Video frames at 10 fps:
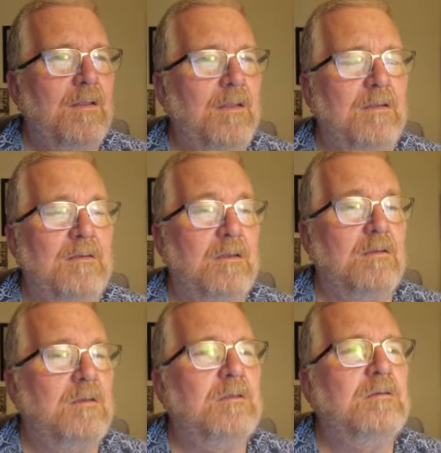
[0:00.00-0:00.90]
This
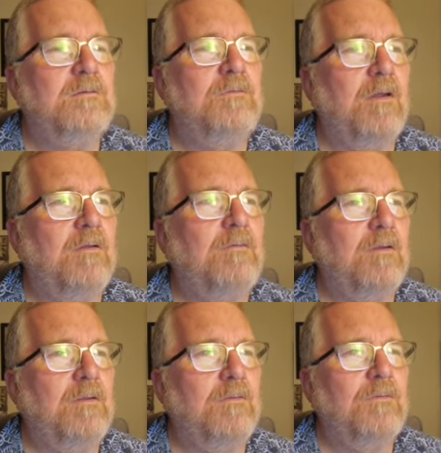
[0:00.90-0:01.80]
is very, very
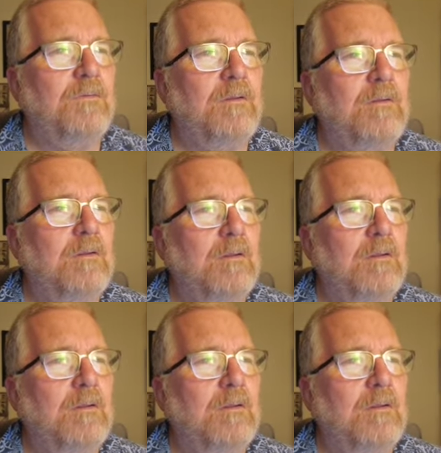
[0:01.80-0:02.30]
useful.